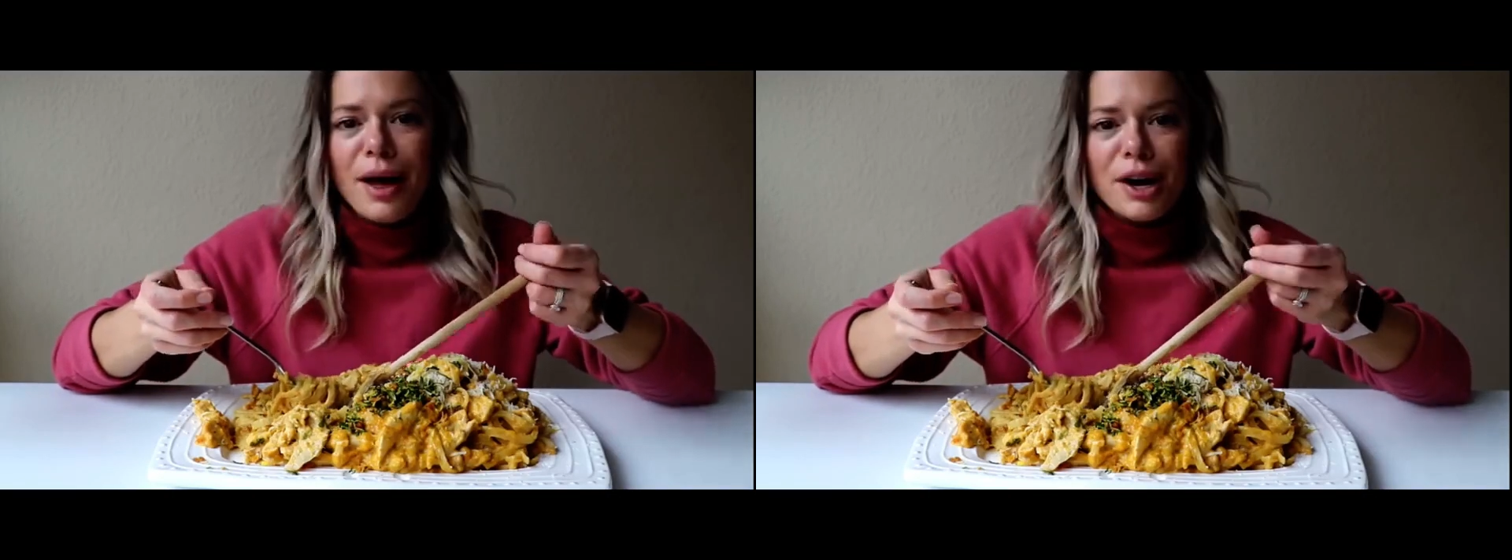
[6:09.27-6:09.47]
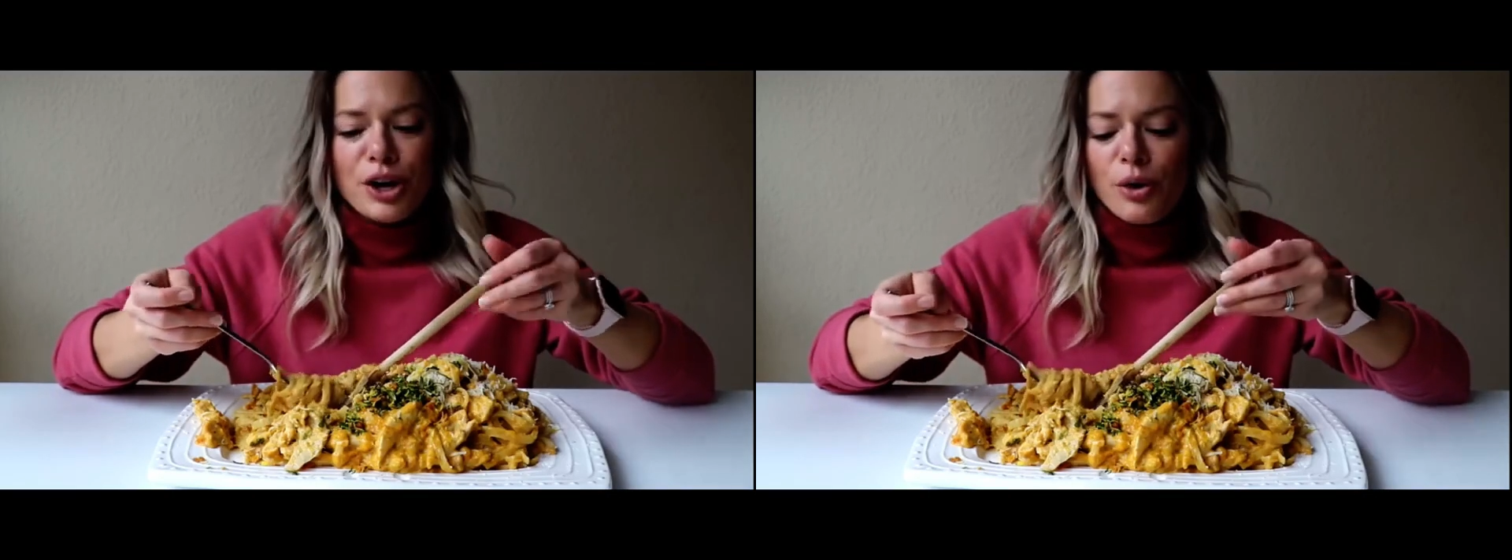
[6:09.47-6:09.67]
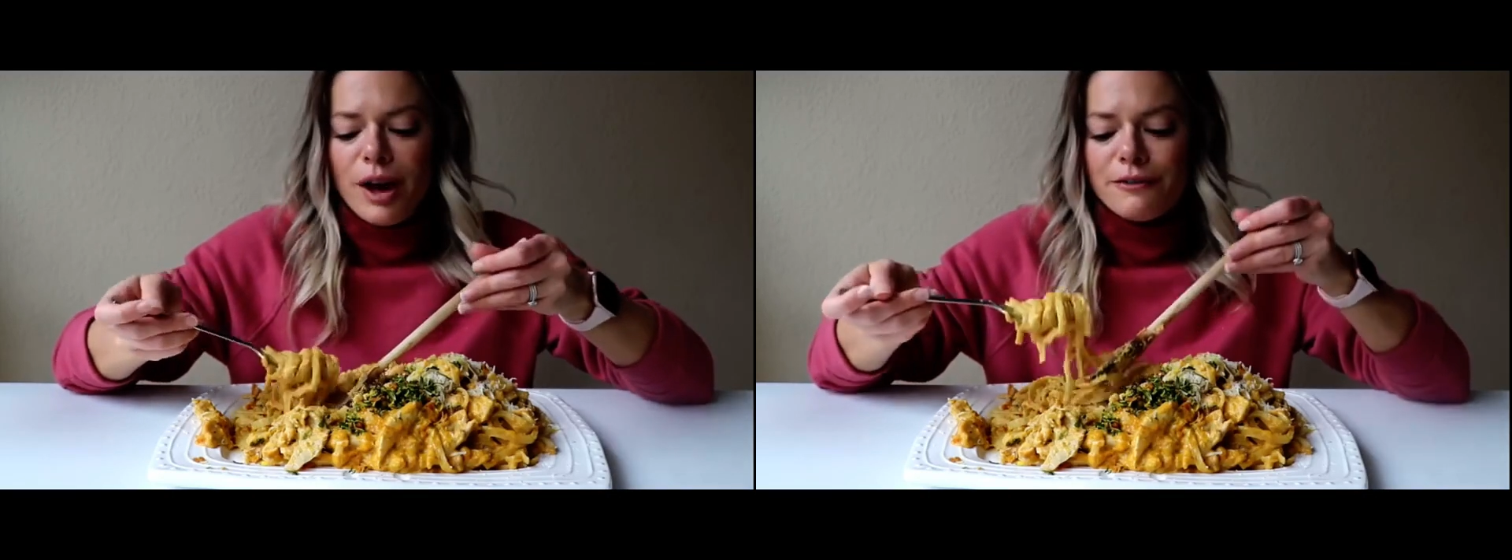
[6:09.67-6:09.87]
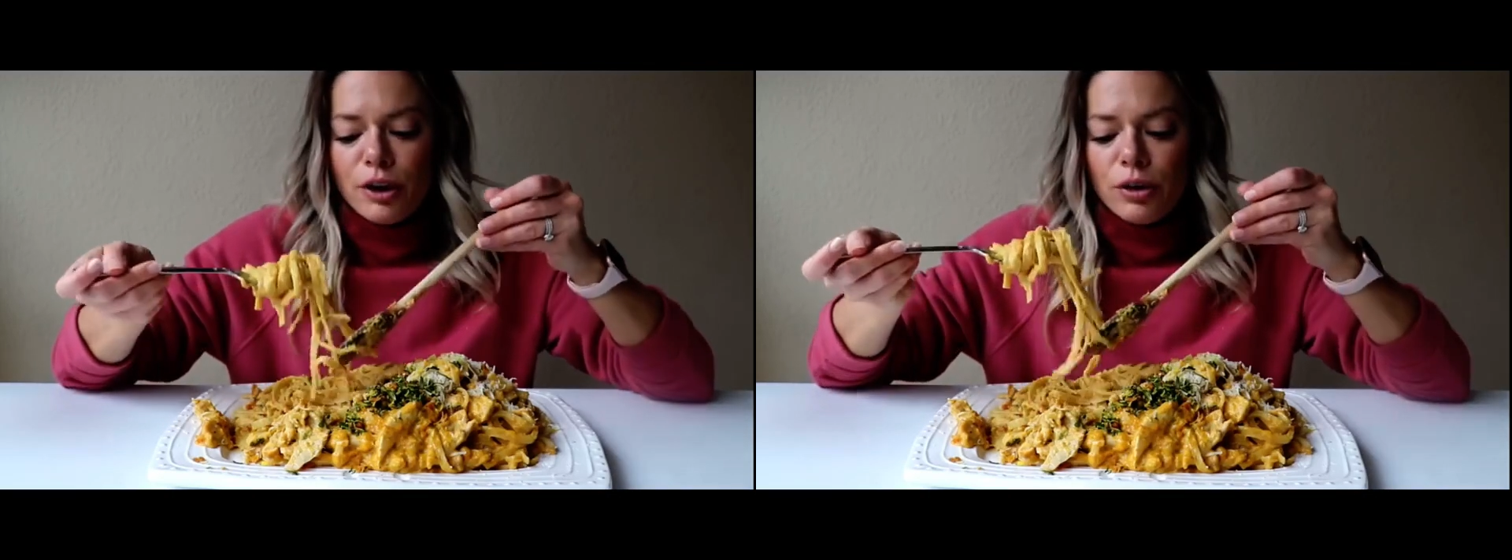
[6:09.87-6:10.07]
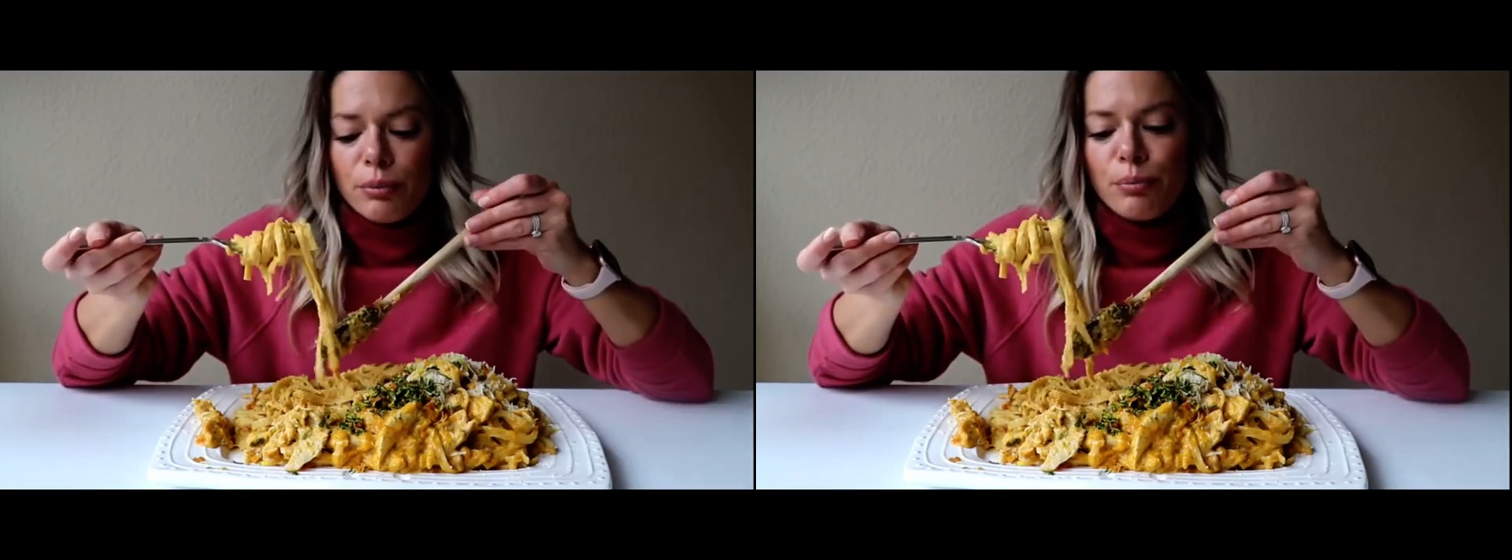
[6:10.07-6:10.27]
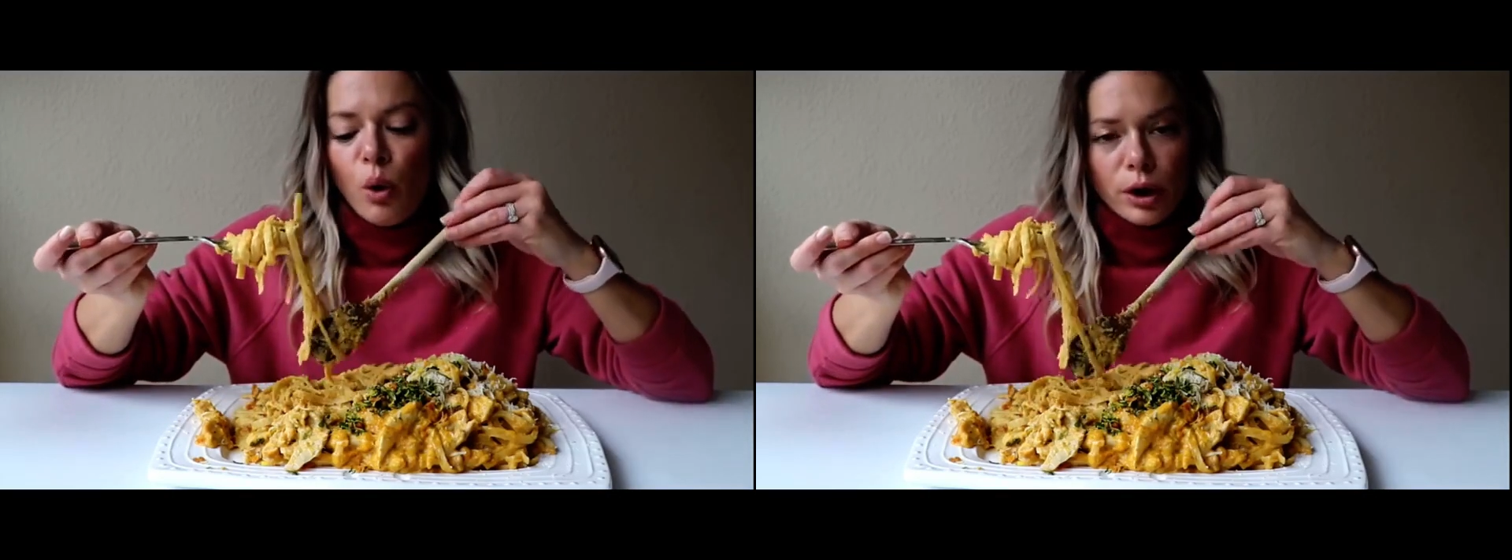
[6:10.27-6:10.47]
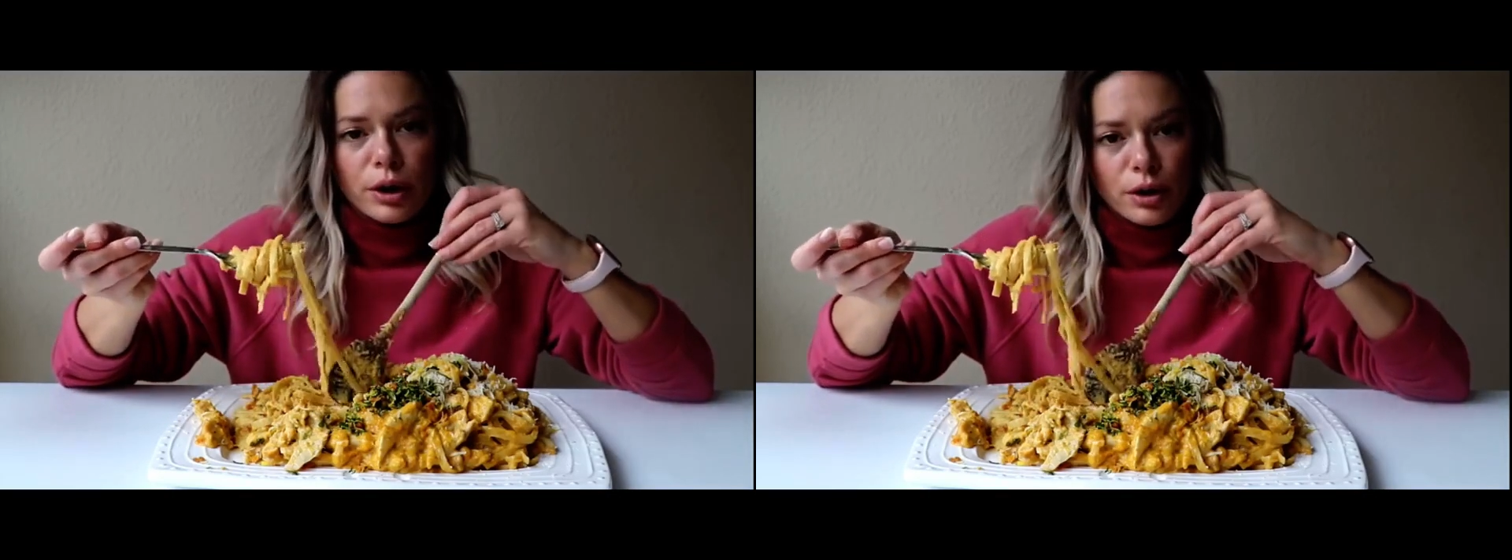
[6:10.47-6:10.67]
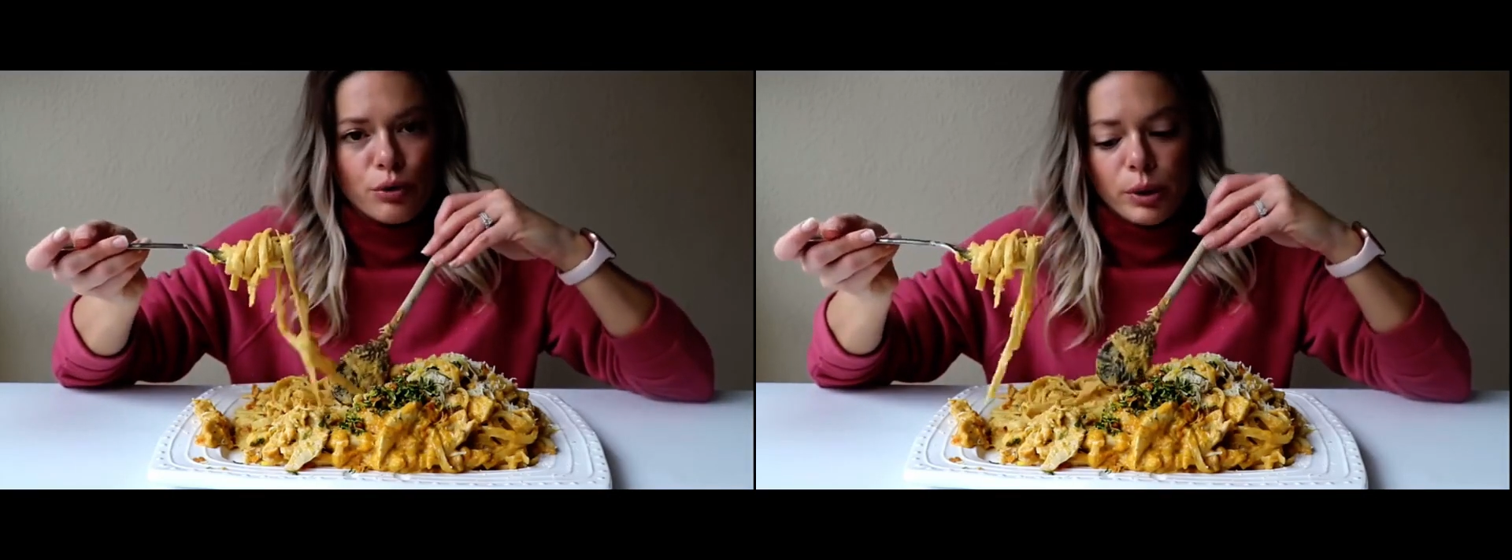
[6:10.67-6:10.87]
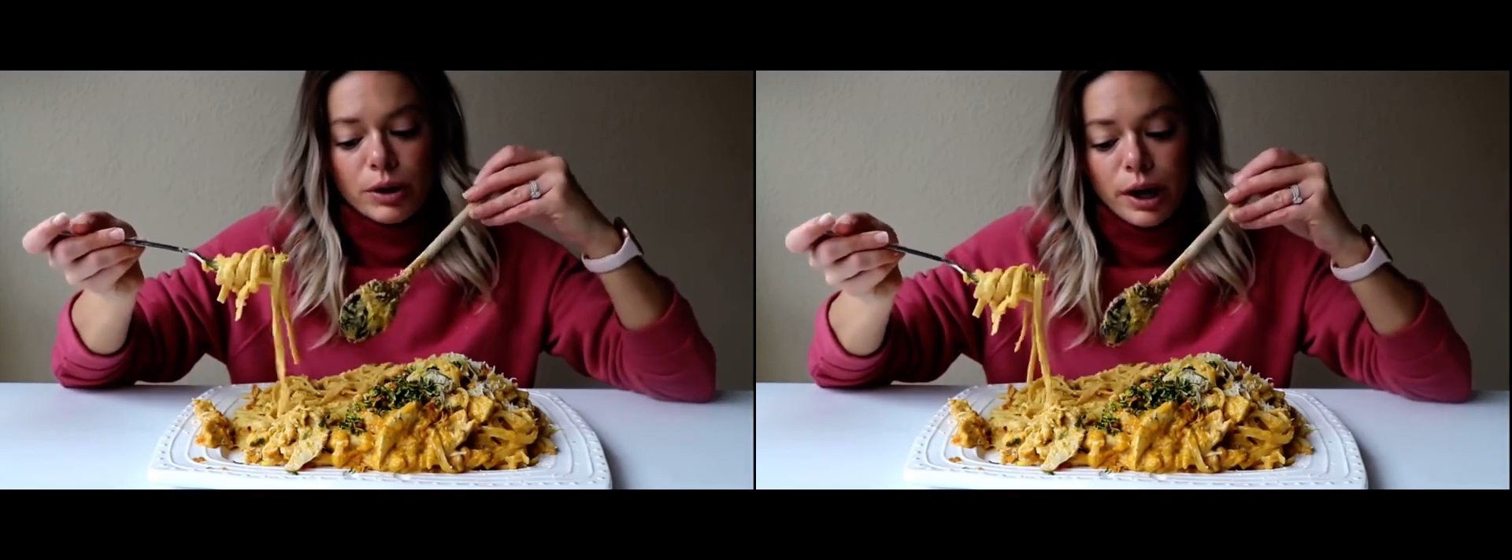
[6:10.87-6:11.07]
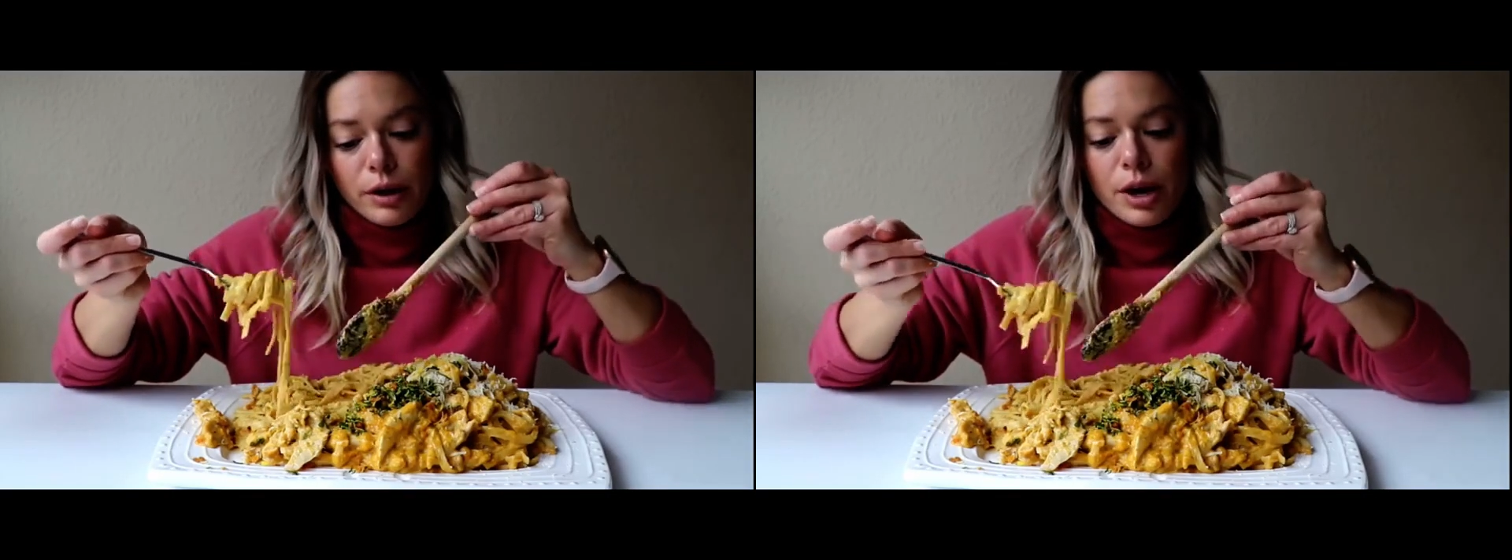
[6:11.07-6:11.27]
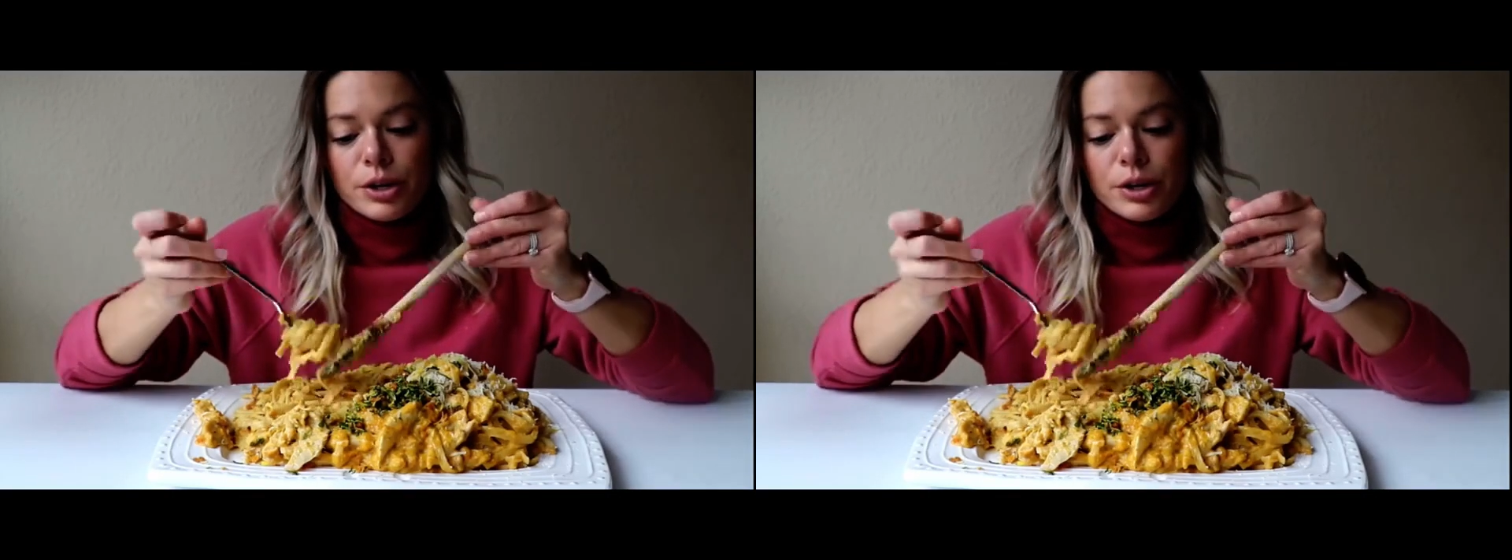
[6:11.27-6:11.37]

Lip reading: And then I know that fennel and pork go really well together.